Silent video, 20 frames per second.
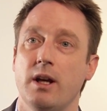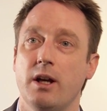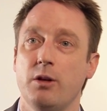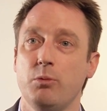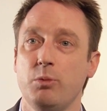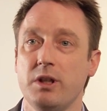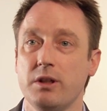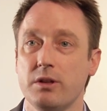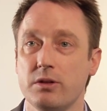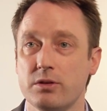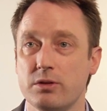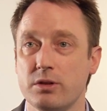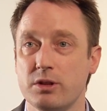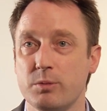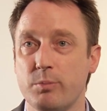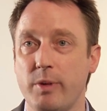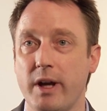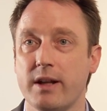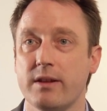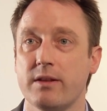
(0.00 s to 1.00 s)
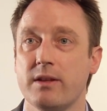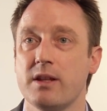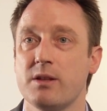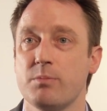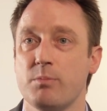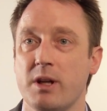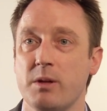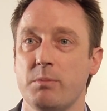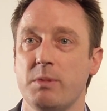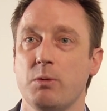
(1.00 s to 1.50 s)
And we suspect
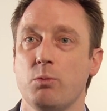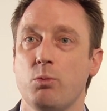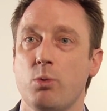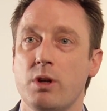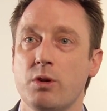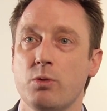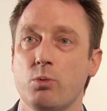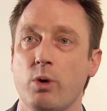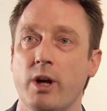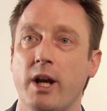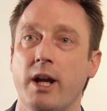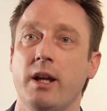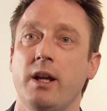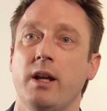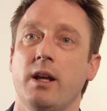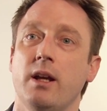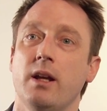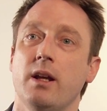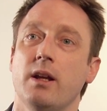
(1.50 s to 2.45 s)
this might be one way